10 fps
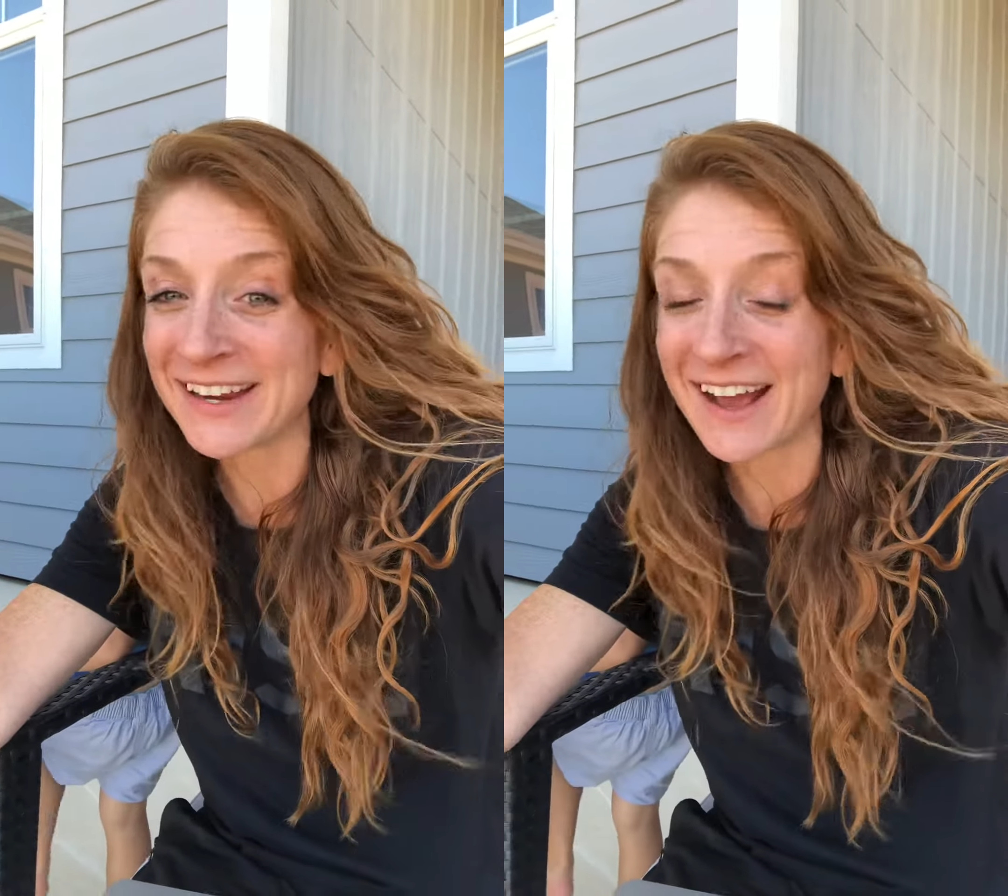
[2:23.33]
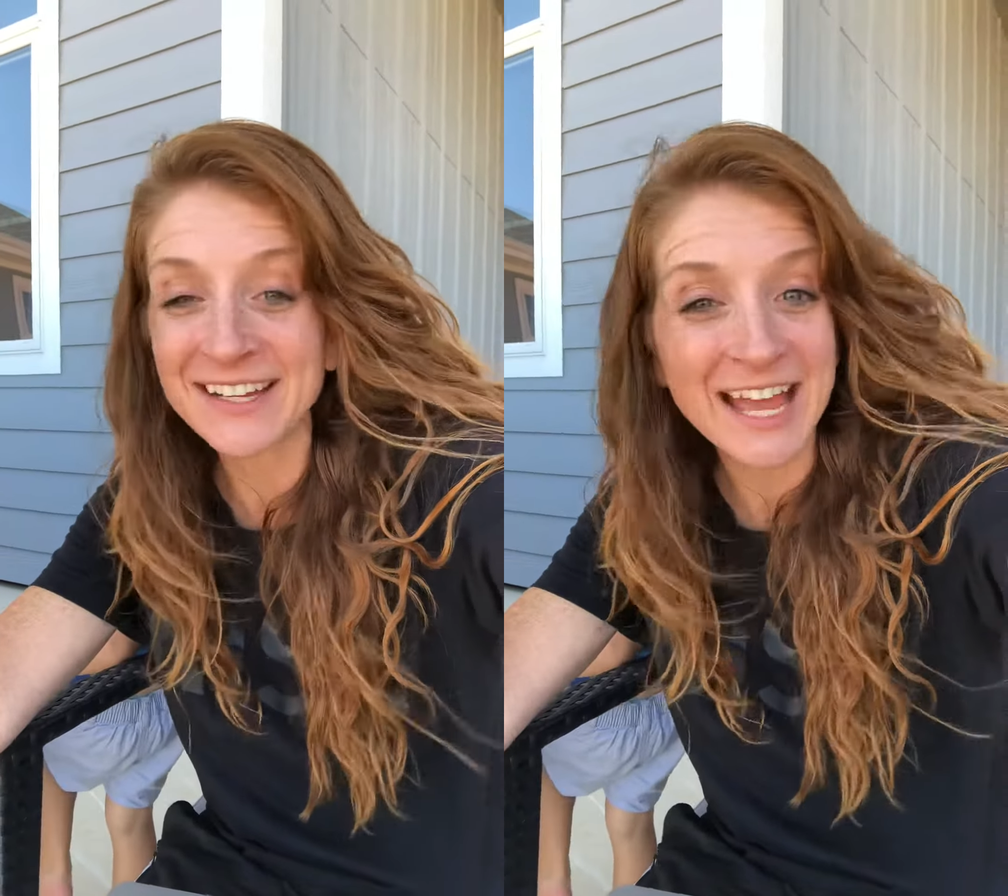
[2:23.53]

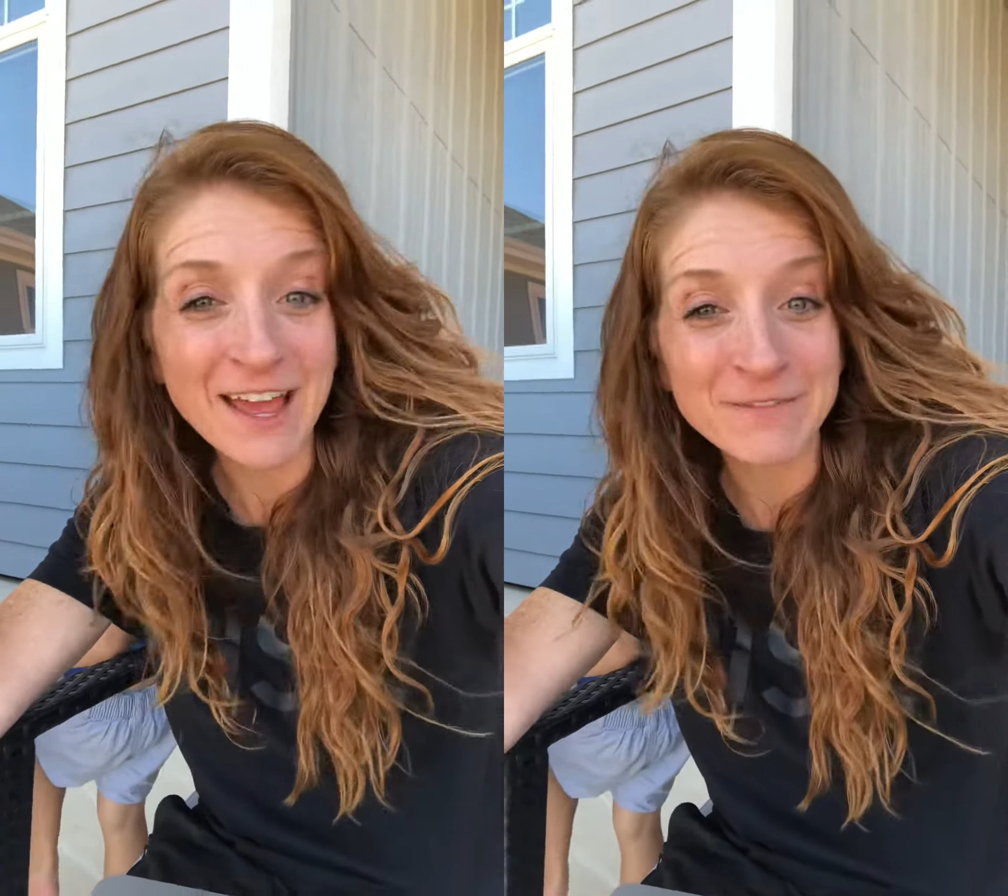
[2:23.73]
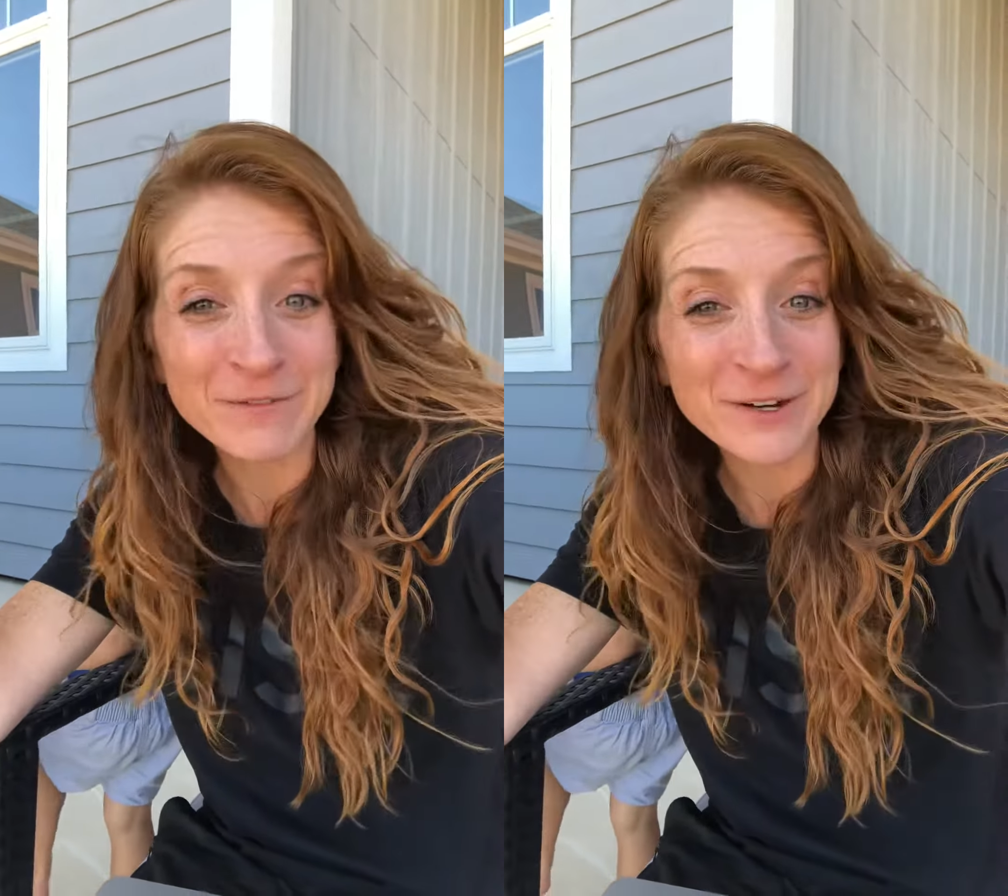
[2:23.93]

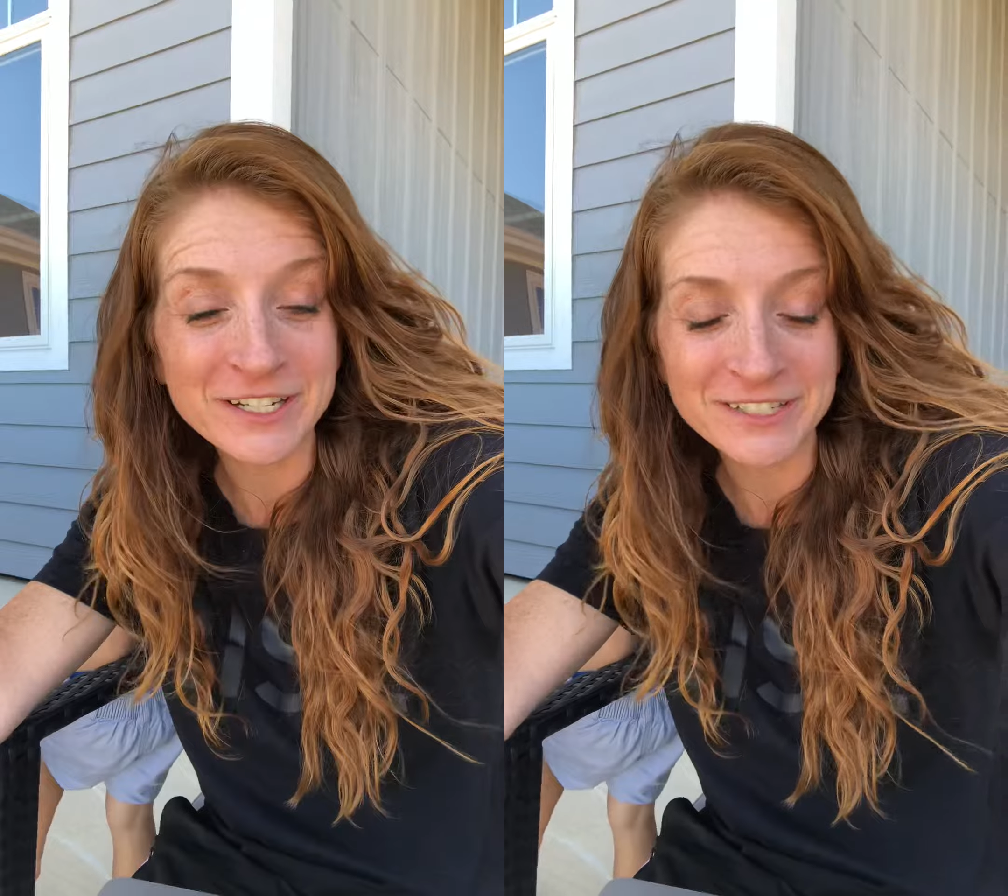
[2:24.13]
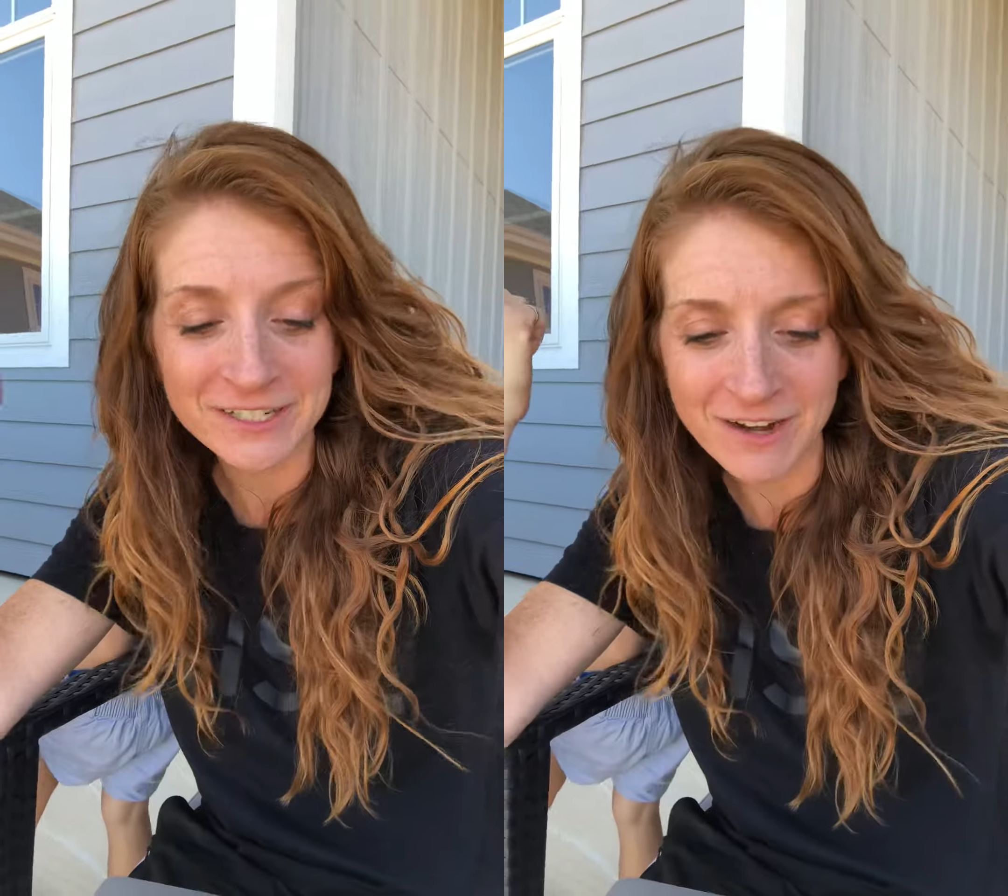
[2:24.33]
again 4
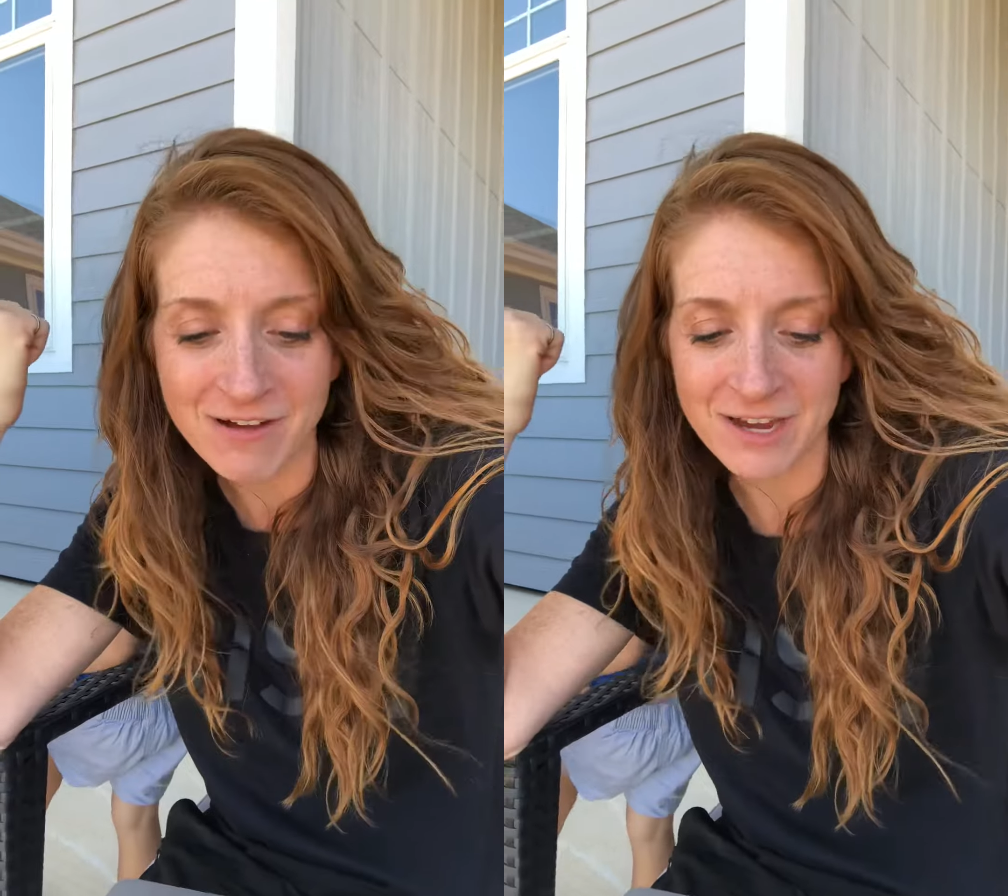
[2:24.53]
years in a row.